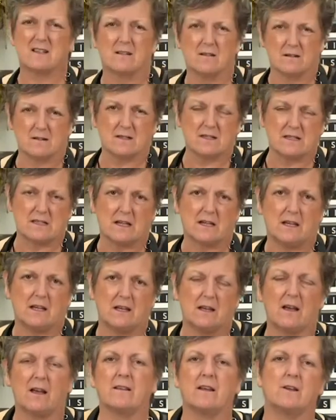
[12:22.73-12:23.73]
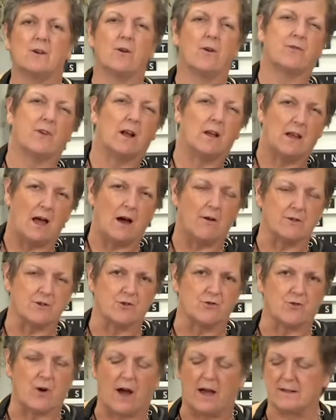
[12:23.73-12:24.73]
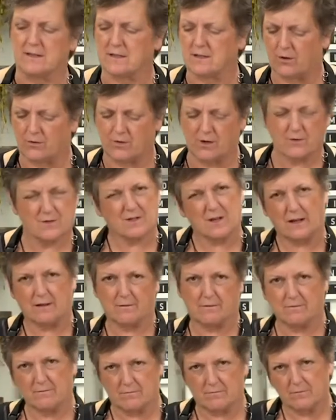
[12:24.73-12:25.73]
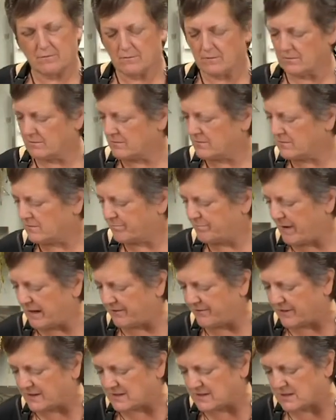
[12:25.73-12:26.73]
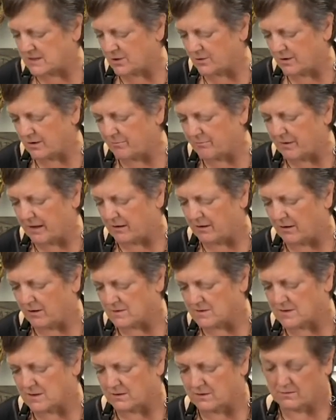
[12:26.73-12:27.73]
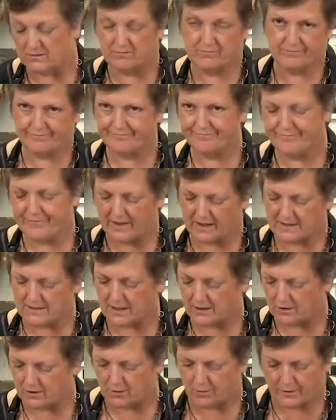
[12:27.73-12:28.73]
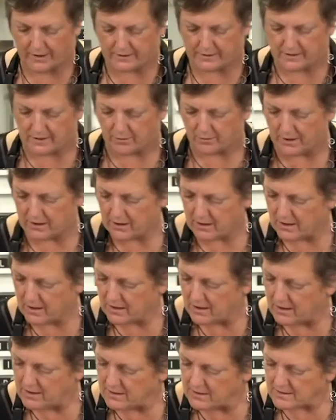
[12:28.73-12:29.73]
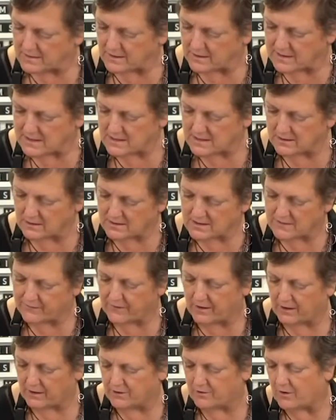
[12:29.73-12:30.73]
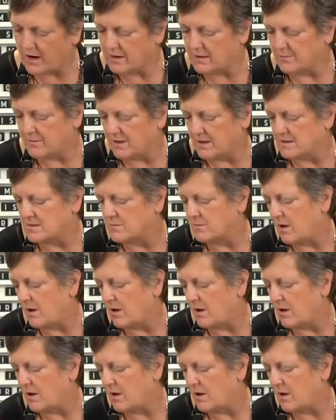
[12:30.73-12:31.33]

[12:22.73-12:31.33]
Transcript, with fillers: a little sticky and then you have to allow it to dry. So there's like benefits to it, but also things that you don't want to deal with. So this looks very dry to me as